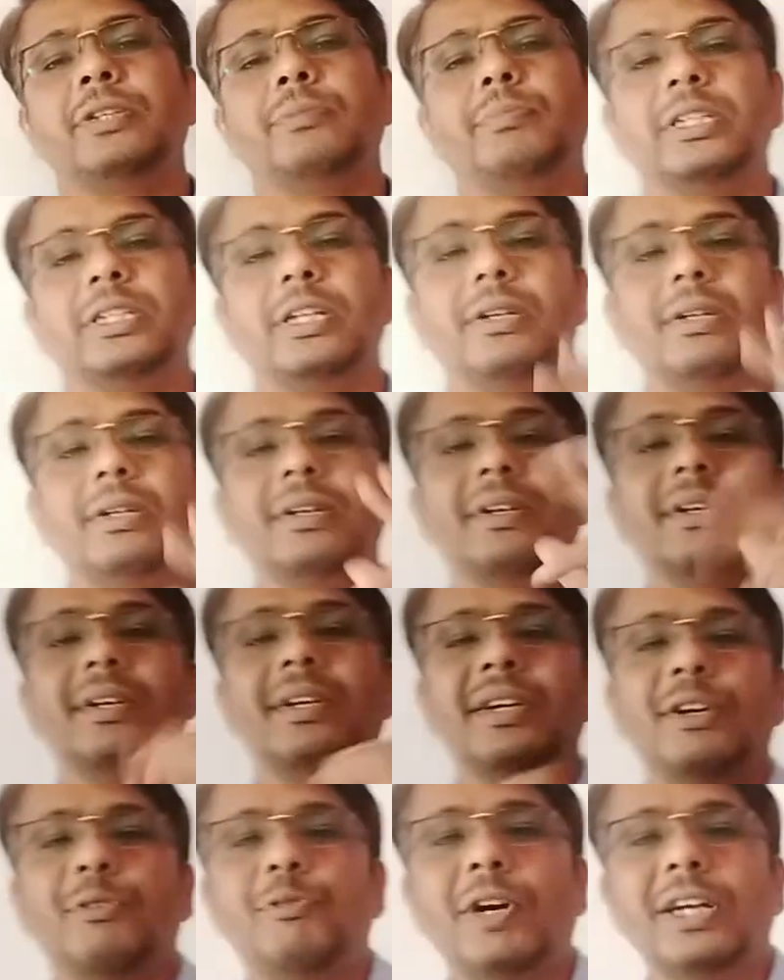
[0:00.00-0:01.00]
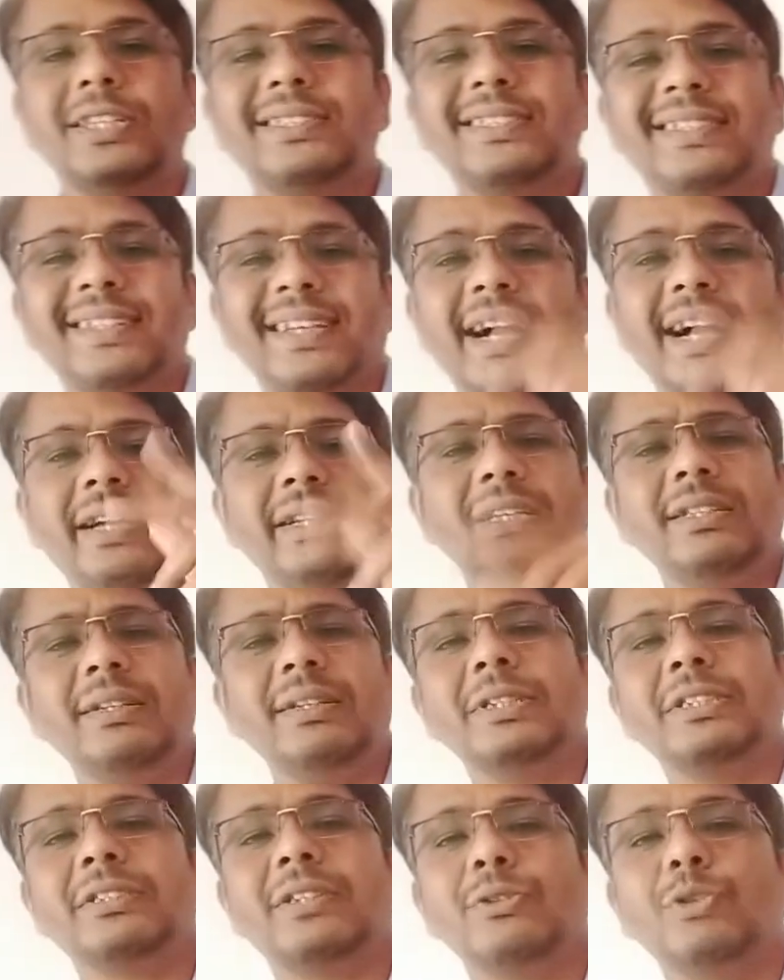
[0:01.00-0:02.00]
Okay, before coming to
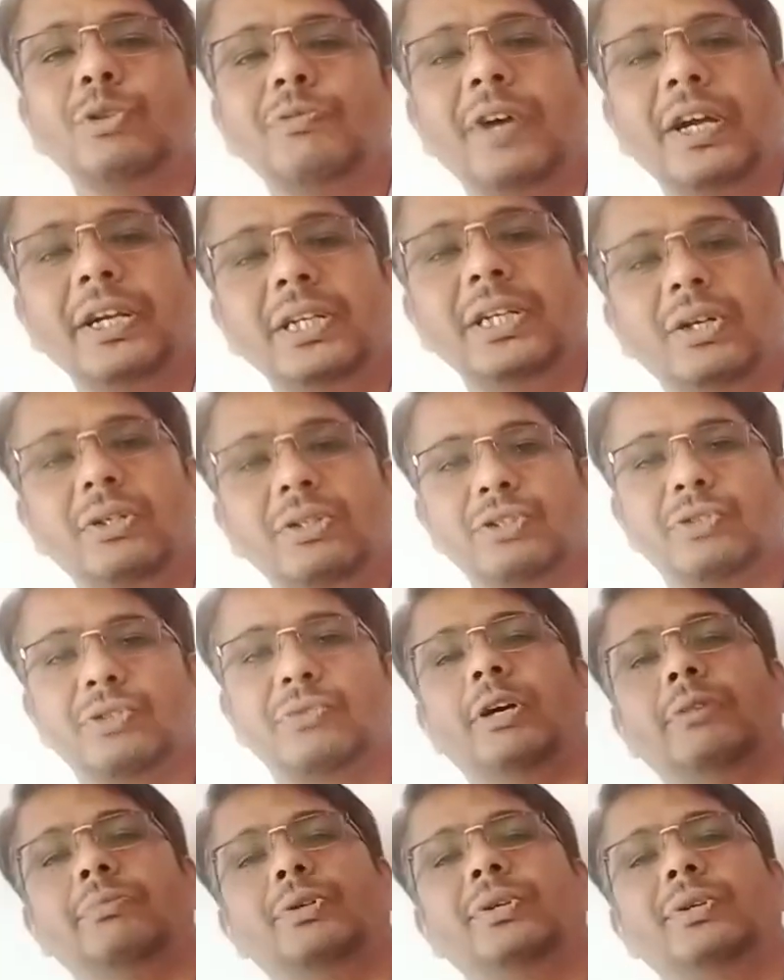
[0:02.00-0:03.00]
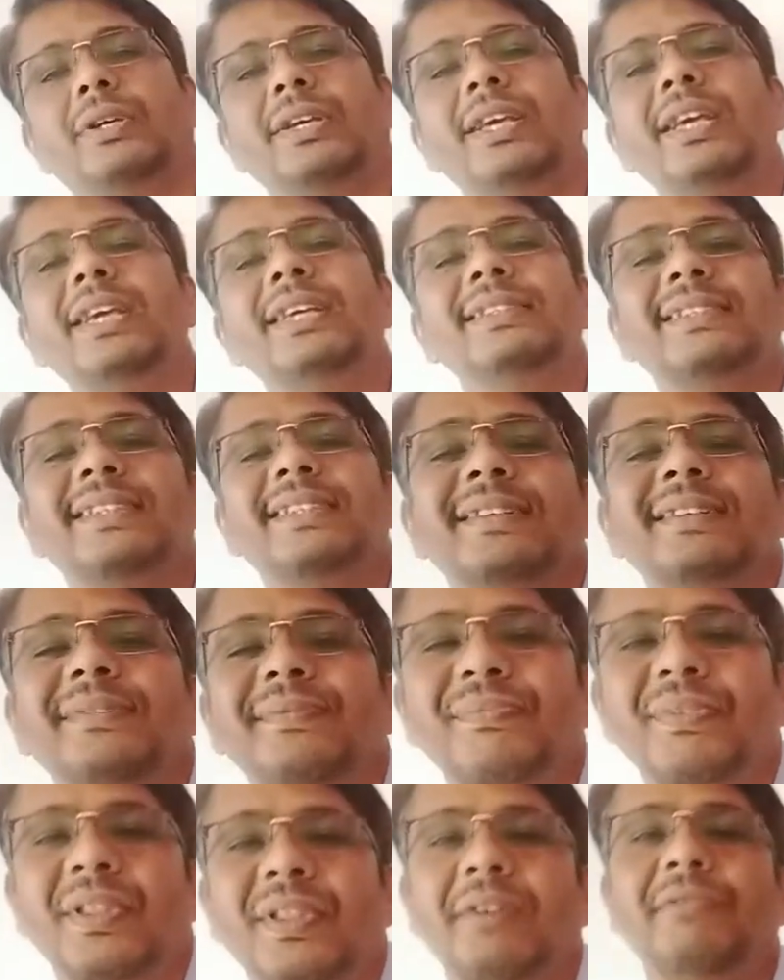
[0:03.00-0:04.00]
approximation method, first another method
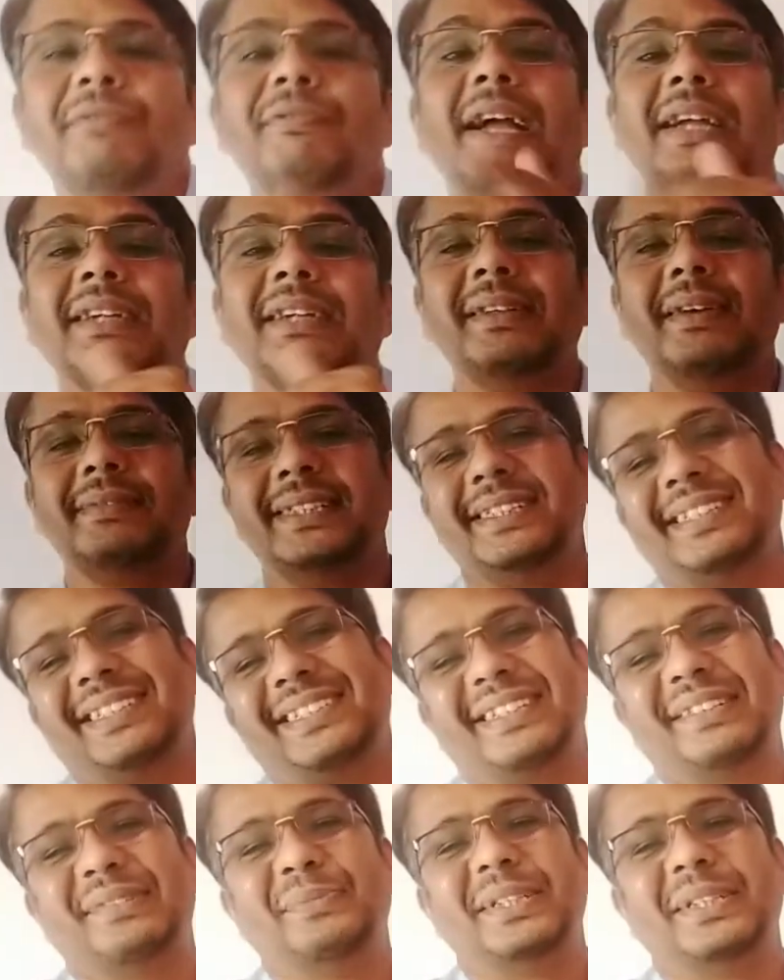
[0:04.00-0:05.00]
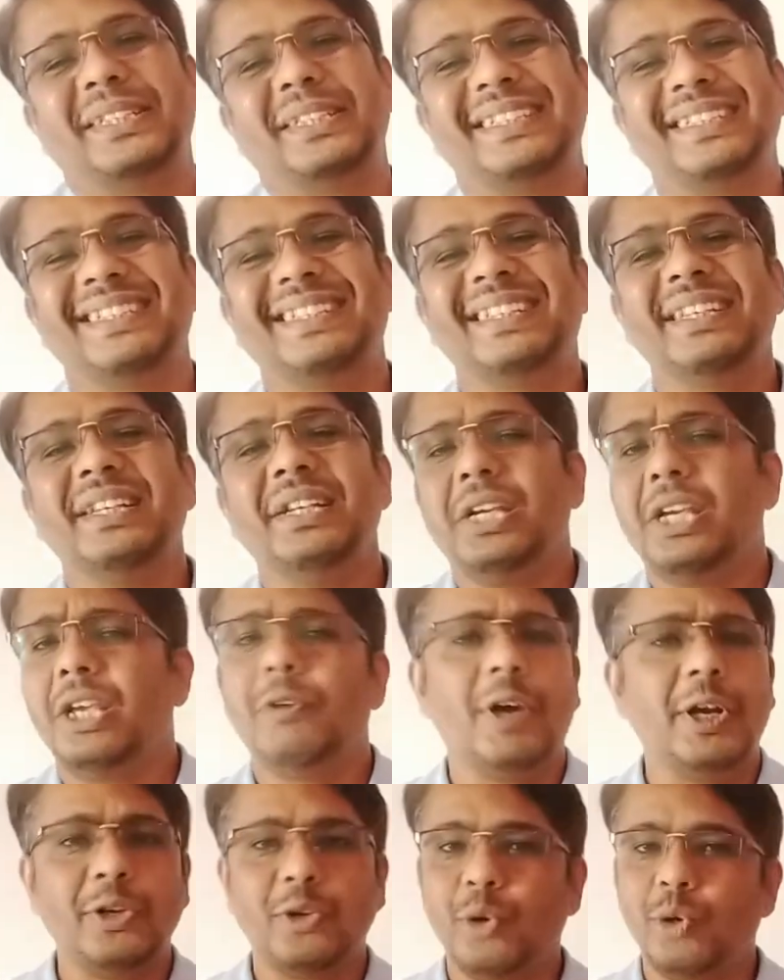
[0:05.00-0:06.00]
to find out square root is
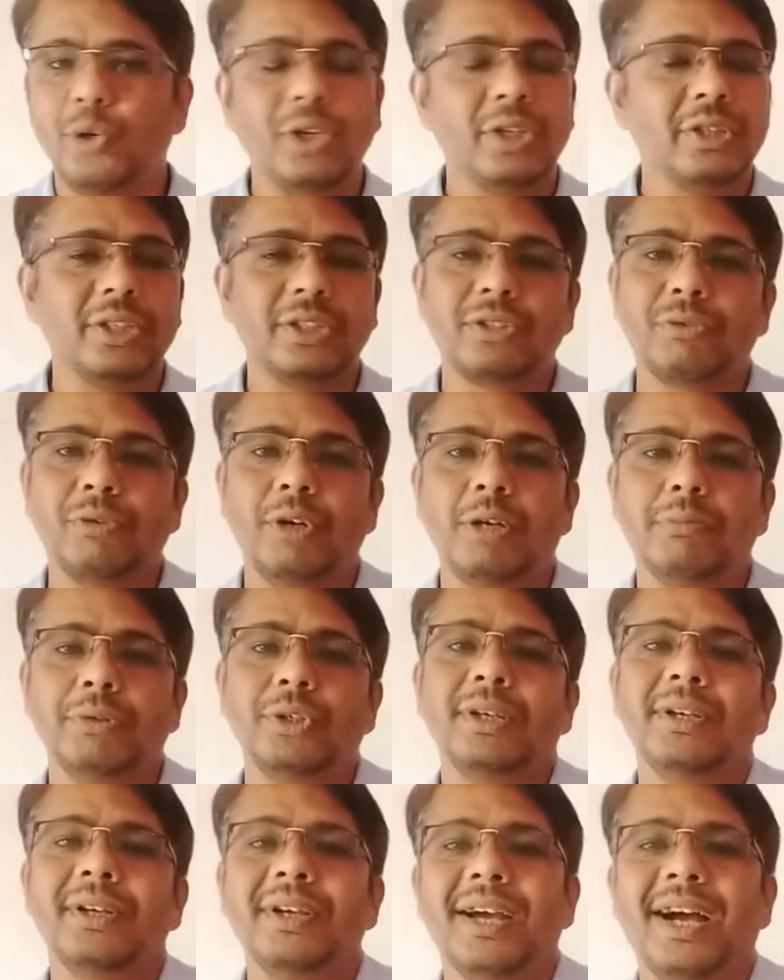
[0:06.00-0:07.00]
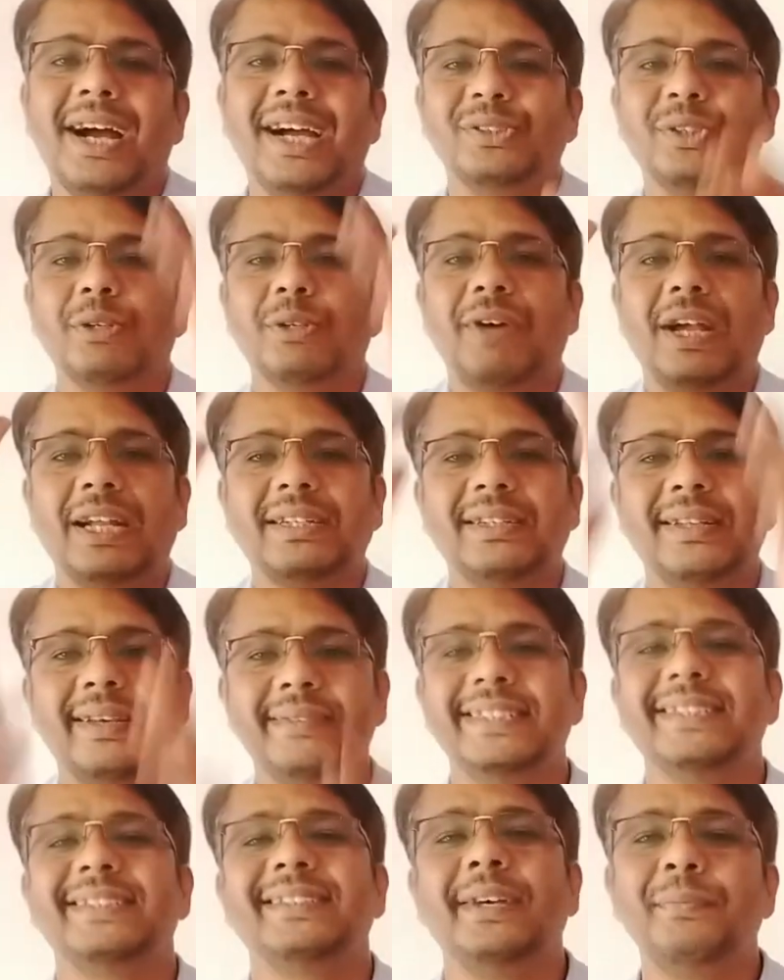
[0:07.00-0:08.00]
factorization method. If I
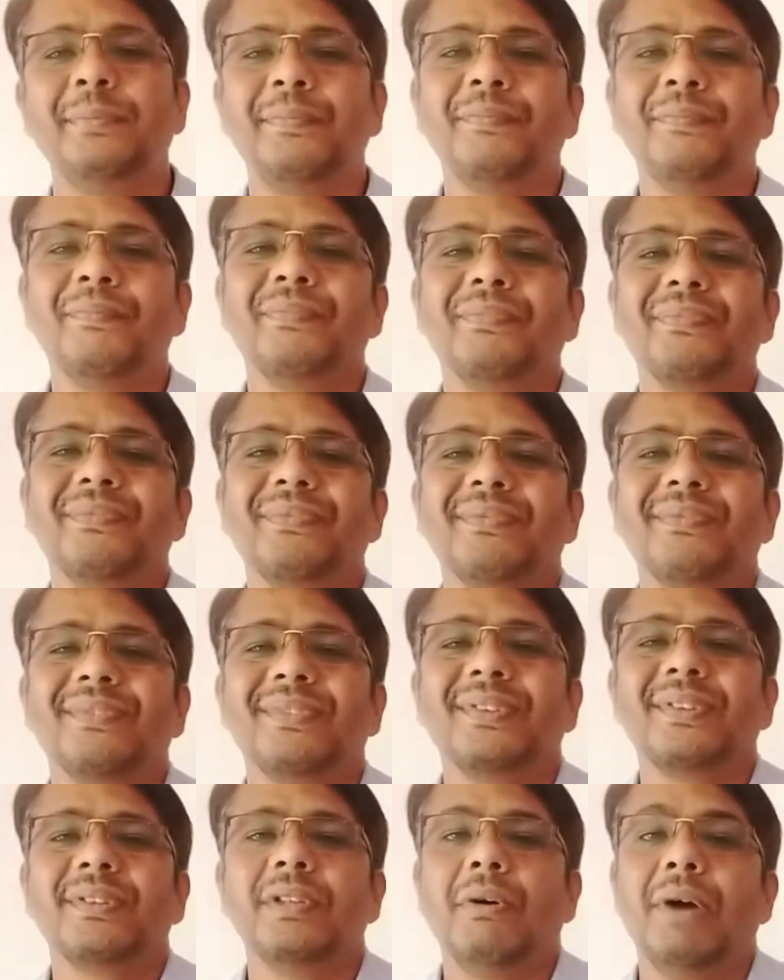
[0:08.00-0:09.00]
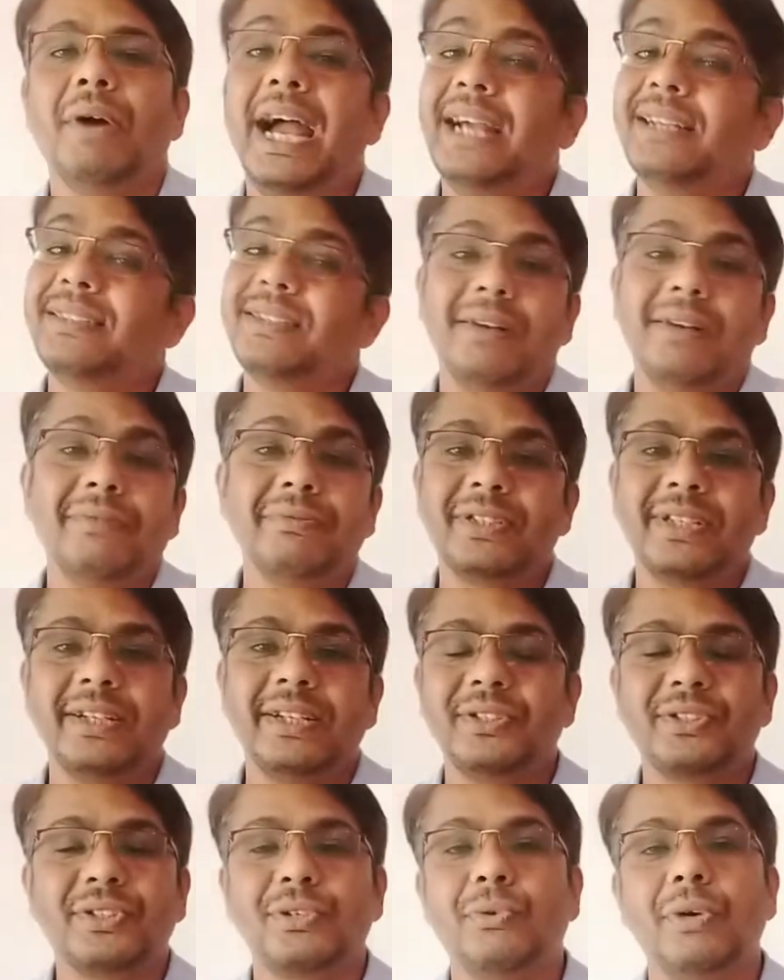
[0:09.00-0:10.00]
don't know the square root, I should factorize
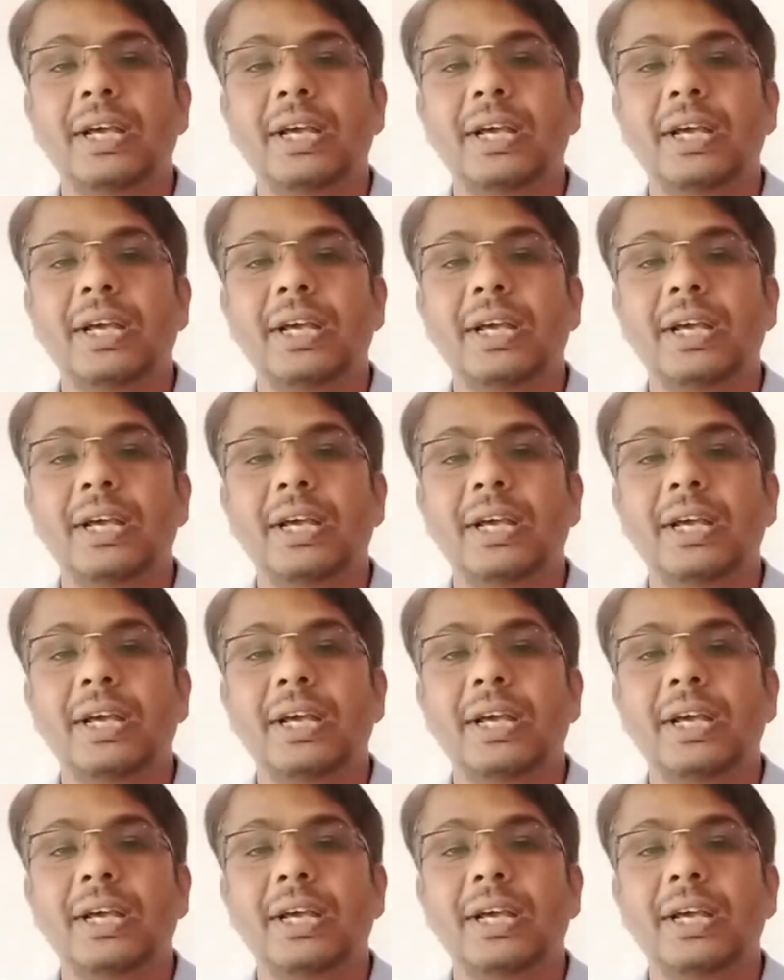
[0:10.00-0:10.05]
them.